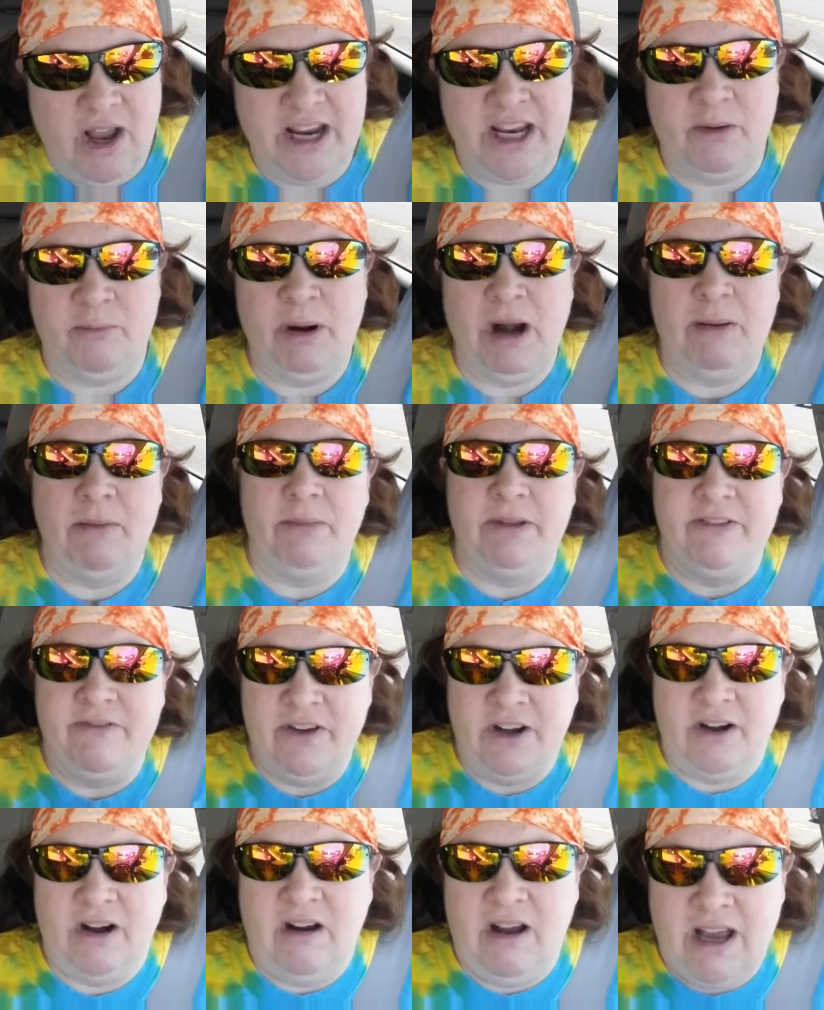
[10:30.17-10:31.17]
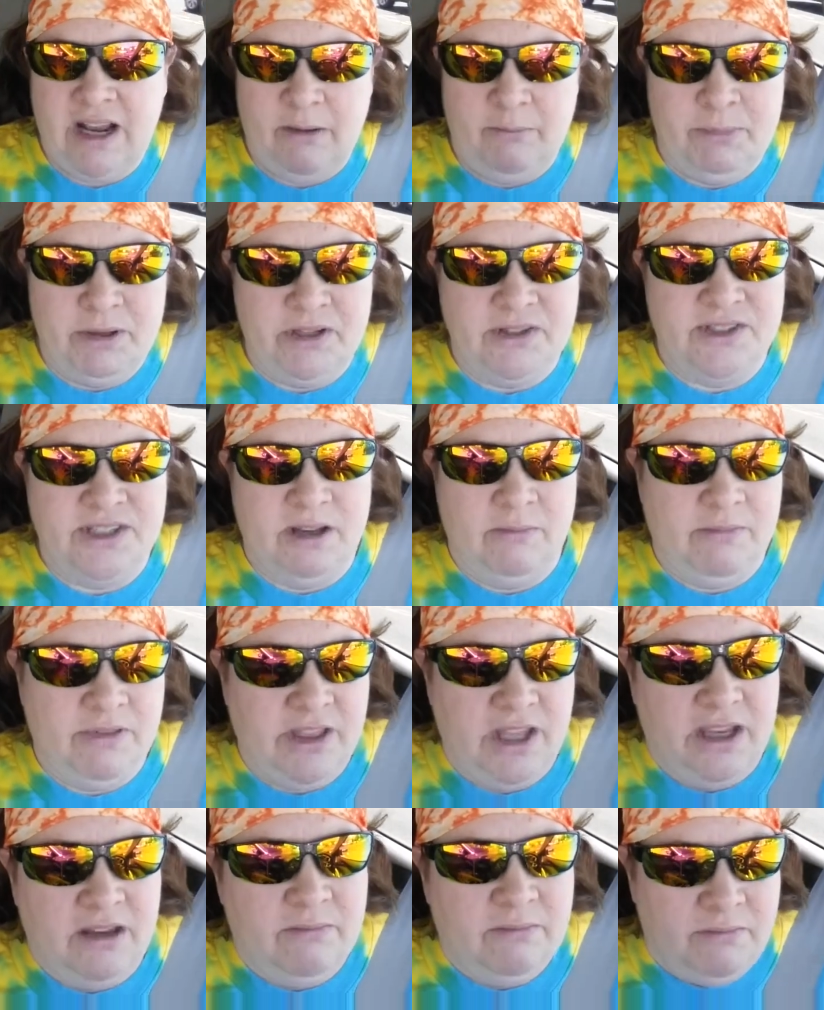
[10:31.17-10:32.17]
I could probably figure out how to build
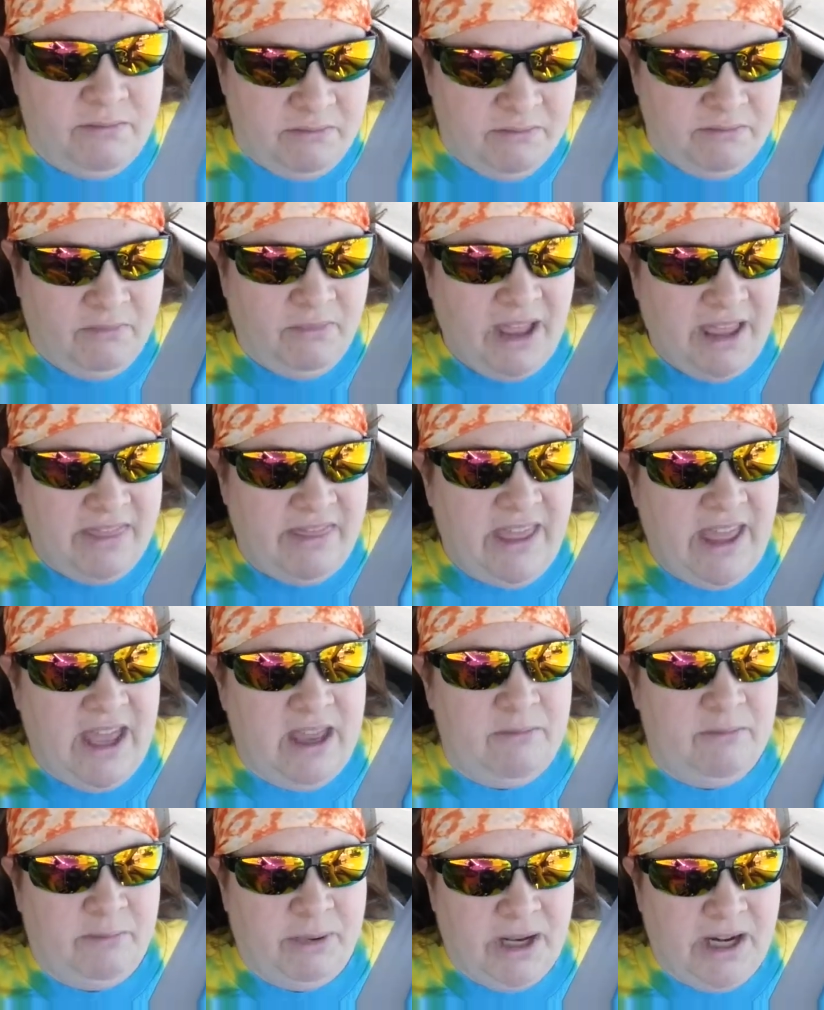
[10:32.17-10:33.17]
something like that,